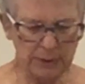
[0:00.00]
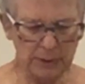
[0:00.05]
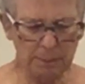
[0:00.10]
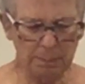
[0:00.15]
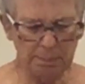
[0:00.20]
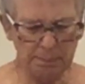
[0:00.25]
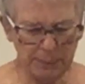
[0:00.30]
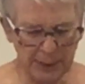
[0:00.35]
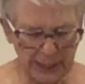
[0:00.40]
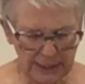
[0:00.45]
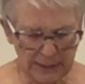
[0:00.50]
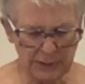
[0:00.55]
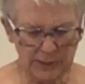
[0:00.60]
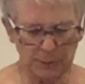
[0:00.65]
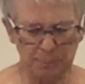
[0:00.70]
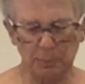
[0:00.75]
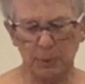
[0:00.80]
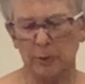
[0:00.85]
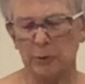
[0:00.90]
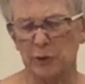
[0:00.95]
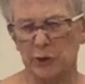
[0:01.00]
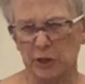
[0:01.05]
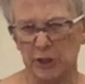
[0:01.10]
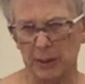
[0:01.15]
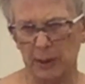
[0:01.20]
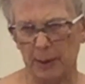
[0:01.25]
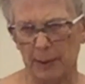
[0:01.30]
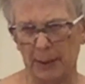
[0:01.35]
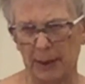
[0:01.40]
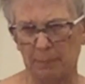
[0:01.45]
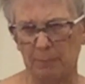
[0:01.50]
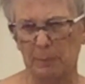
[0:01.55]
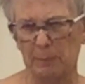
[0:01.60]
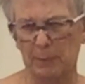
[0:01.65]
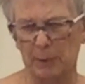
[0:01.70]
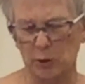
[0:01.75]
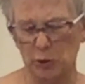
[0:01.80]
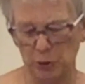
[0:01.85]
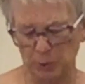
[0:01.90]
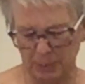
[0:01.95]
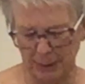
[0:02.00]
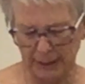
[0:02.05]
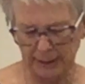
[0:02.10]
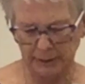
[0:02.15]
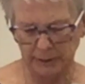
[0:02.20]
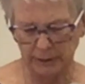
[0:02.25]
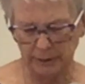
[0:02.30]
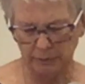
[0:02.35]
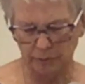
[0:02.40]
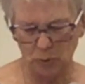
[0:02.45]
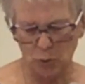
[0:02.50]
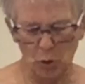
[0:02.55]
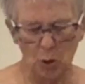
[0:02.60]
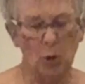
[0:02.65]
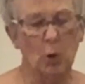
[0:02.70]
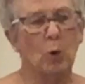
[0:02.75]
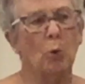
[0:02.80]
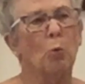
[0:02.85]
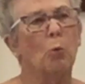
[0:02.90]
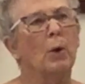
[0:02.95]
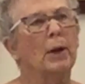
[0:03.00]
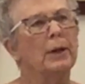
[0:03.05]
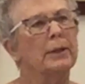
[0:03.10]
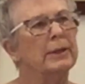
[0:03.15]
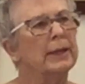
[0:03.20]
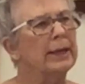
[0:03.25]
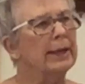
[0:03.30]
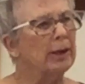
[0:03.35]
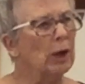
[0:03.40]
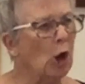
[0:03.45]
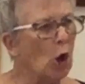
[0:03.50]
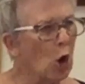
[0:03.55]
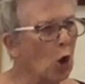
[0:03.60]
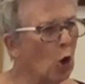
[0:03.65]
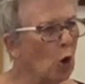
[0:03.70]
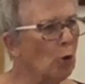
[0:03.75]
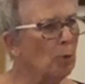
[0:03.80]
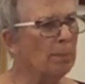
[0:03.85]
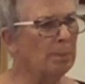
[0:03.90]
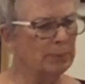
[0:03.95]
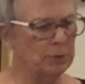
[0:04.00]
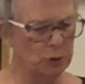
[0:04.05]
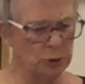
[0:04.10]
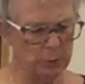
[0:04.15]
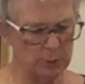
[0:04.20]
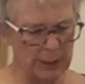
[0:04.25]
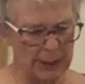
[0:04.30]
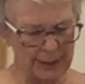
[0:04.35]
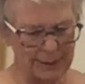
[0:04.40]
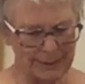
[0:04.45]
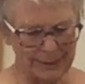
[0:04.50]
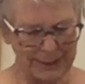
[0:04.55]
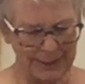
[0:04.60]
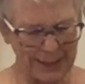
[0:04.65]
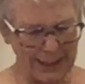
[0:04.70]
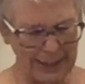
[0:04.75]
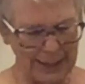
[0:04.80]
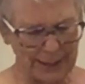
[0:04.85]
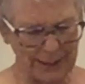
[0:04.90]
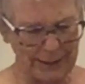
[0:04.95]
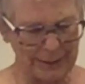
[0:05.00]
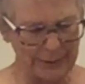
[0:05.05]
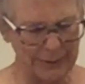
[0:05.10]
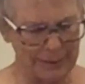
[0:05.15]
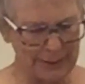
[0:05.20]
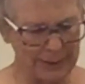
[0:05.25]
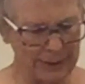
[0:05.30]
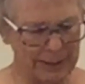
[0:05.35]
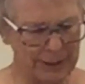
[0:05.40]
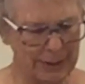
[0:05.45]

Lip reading: The best perspective one can hope to attain